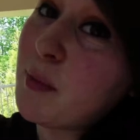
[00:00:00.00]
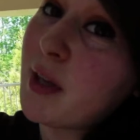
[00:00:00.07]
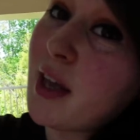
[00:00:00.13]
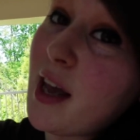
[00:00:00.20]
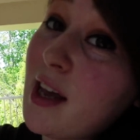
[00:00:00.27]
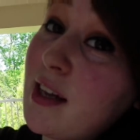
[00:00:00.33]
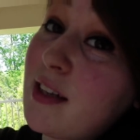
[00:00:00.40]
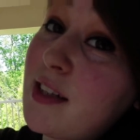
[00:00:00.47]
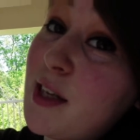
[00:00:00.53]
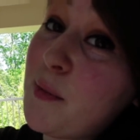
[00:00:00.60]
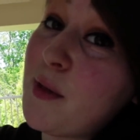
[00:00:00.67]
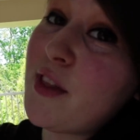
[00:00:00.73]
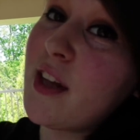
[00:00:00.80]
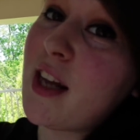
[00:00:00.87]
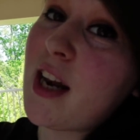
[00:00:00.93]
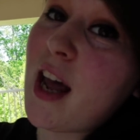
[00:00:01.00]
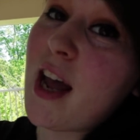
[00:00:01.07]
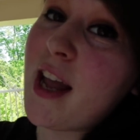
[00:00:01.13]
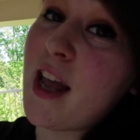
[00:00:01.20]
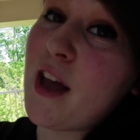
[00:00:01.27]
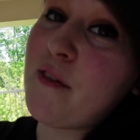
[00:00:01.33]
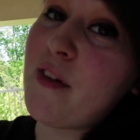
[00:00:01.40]
But yeah, Timothy and
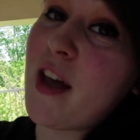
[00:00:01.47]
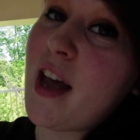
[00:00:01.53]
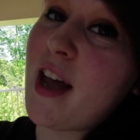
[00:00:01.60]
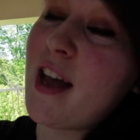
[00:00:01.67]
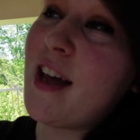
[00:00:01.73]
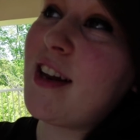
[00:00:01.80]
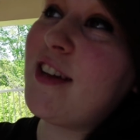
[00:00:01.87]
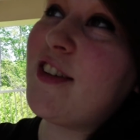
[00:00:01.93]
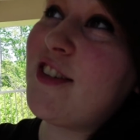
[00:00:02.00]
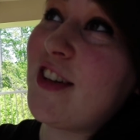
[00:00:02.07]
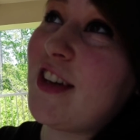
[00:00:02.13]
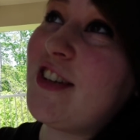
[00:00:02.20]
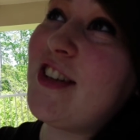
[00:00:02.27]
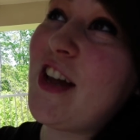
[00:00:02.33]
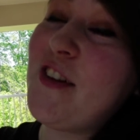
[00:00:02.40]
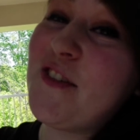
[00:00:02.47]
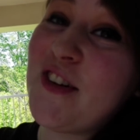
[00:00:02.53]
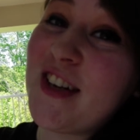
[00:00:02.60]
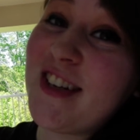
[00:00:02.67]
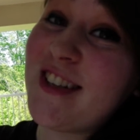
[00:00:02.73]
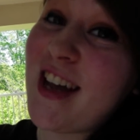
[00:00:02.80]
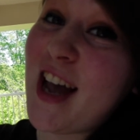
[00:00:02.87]
I have had such a
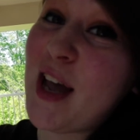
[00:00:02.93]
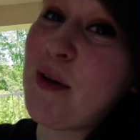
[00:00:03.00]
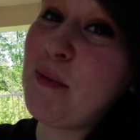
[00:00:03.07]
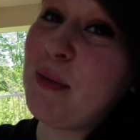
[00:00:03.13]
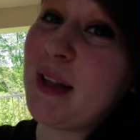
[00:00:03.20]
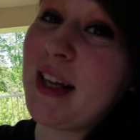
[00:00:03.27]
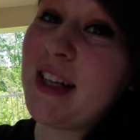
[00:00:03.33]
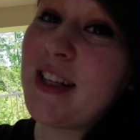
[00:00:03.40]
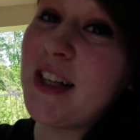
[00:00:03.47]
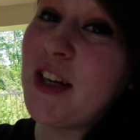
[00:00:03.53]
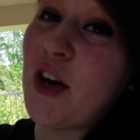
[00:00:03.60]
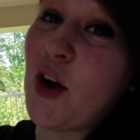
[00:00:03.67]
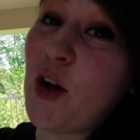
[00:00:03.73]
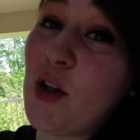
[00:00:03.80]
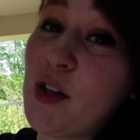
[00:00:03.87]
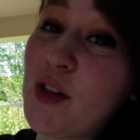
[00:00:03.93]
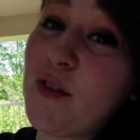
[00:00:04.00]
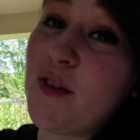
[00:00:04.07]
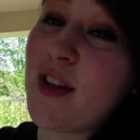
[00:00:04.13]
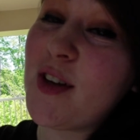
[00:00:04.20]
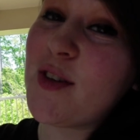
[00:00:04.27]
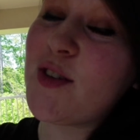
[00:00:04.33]
fun time planting all
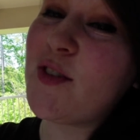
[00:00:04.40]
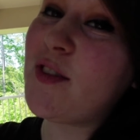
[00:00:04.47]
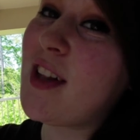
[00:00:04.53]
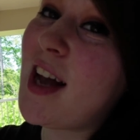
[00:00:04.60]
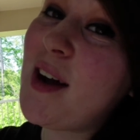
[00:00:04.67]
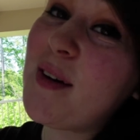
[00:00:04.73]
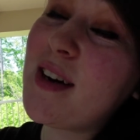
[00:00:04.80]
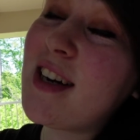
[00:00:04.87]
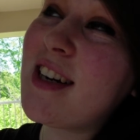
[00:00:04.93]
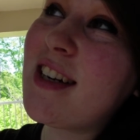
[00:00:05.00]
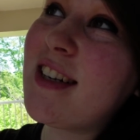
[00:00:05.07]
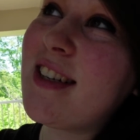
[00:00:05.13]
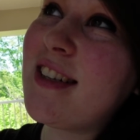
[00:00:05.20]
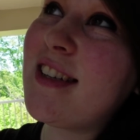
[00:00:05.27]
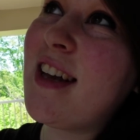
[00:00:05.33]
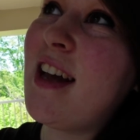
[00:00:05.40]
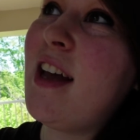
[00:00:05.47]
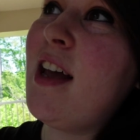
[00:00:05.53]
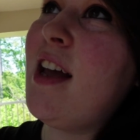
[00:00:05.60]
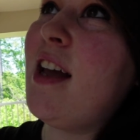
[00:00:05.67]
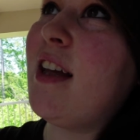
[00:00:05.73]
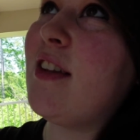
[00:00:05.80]
of those flowers
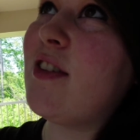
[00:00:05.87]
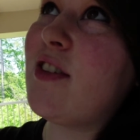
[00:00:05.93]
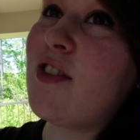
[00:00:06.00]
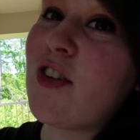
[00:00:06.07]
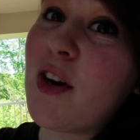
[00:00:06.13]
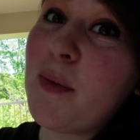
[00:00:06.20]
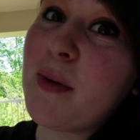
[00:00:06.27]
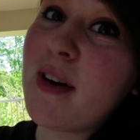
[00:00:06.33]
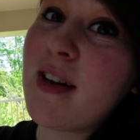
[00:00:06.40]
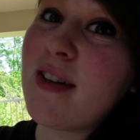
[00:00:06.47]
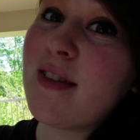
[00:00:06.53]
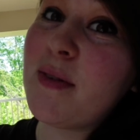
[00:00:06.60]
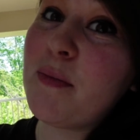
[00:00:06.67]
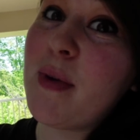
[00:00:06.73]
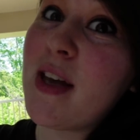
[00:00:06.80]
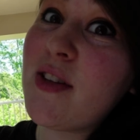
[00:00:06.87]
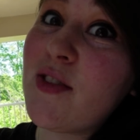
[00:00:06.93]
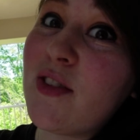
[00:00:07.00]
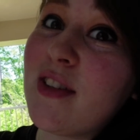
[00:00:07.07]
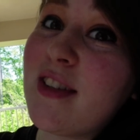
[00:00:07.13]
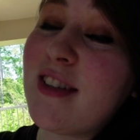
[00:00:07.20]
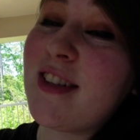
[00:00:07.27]
and strawberries and
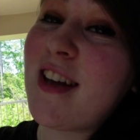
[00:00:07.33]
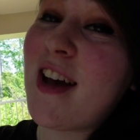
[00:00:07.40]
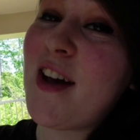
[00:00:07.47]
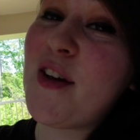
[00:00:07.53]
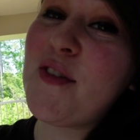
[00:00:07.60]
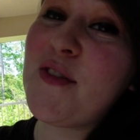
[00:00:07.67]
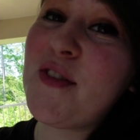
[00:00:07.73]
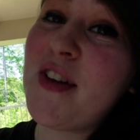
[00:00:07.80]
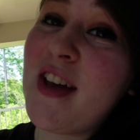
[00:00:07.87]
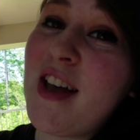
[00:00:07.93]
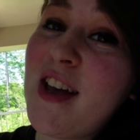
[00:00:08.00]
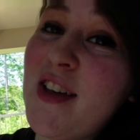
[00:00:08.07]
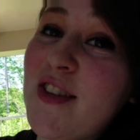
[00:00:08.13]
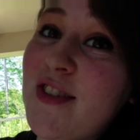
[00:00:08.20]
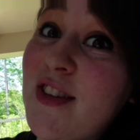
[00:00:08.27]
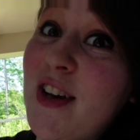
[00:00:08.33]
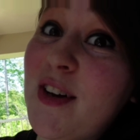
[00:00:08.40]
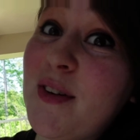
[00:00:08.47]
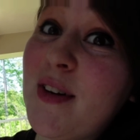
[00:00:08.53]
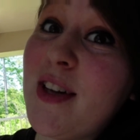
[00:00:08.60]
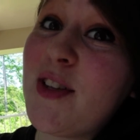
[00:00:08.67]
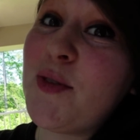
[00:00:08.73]
basil and stuff.
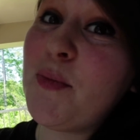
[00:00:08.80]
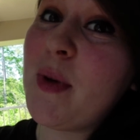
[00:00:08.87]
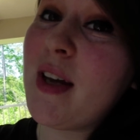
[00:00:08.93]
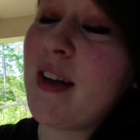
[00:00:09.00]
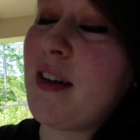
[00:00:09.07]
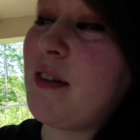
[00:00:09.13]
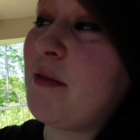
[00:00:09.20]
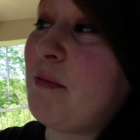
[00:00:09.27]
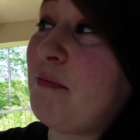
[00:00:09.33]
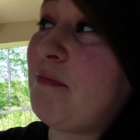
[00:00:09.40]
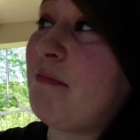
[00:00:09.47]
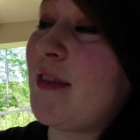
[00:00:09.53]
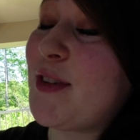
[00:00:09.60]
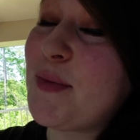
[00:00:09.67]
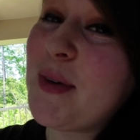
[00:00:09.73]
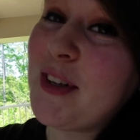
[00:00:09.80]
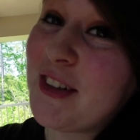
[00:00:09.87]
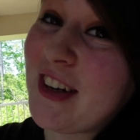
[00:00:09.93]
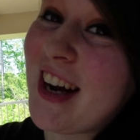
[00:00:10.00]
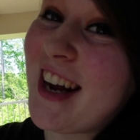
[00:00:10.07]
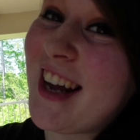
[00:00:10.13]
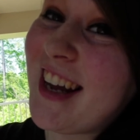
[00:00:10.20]
So it's been
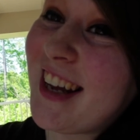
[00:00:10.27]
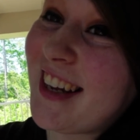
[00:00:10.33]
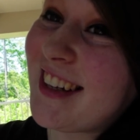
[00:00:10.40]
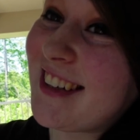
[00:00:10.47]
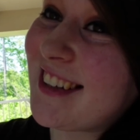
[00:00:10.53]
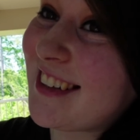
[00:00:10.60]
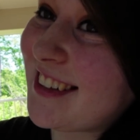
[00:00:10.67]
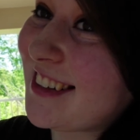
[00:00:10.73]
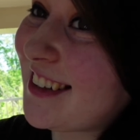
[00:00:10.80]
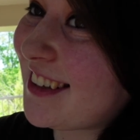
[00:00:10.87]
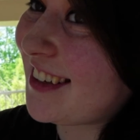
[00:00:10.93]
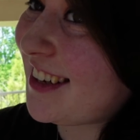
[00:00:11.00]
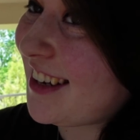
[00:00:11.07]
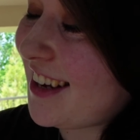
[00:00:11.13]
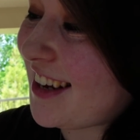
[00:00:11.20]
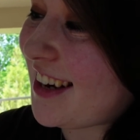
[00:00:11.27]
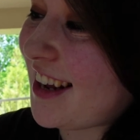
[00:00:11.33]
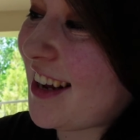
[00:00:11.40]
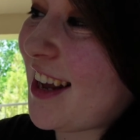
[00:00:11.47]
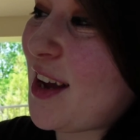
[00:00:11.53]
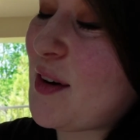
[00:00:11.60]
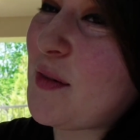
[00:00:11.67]
great. And
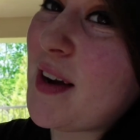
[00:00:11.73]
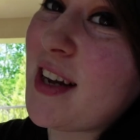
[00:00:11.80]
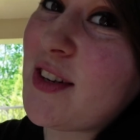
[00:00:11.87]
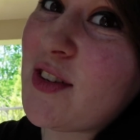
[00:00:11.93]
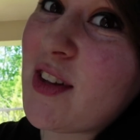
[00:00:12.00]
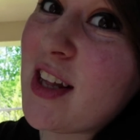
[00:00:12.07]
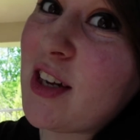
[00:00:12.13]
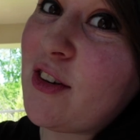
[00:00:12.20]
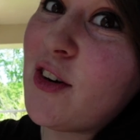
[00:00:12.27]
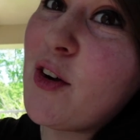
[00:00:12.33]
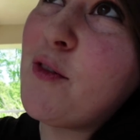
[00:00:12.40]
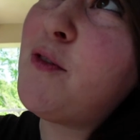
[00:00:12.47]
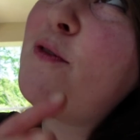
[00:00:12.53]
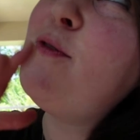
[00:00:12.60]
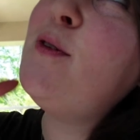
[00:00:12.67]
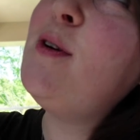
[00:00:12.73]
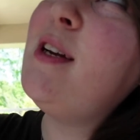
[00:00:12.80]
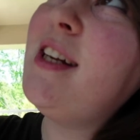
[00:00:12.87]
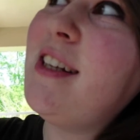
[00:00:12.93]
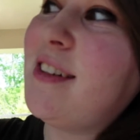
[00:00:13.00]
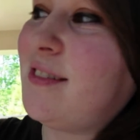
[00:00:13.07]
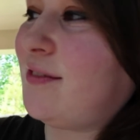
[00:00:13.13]
I can't wait until they grow fully.